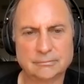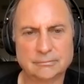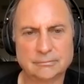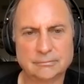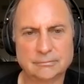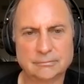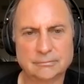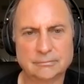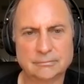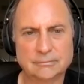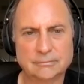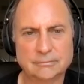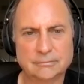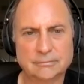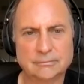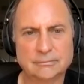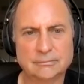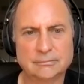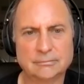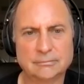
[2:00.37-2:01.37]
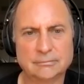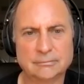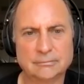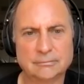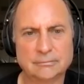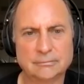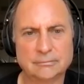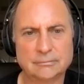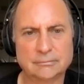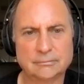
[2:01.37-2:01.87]

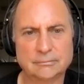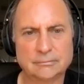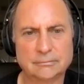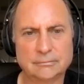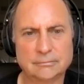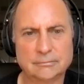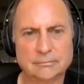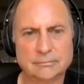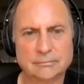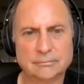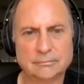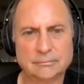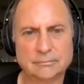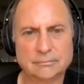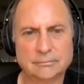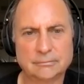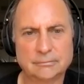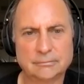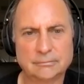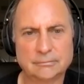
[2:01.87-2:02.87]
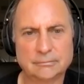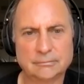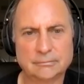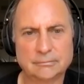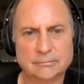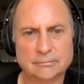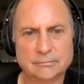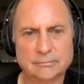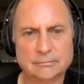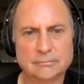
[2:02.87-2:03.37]

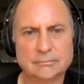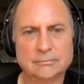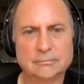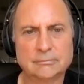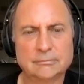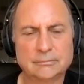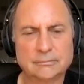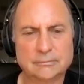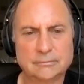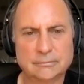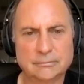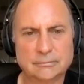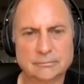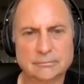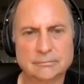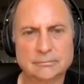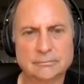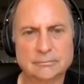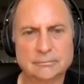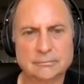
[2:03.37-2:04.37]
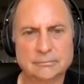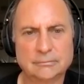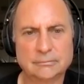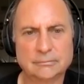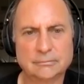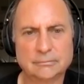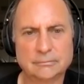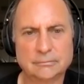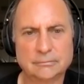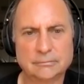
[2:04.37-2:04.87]

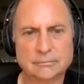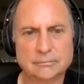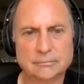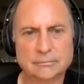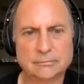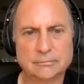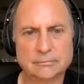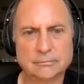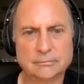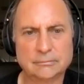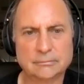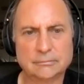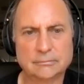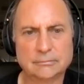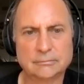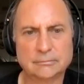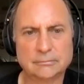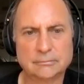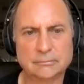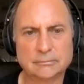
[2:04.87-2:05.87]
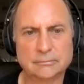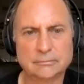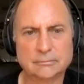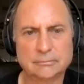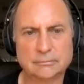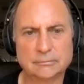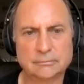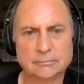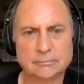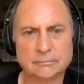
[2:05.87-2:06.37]
The person shown says nothing.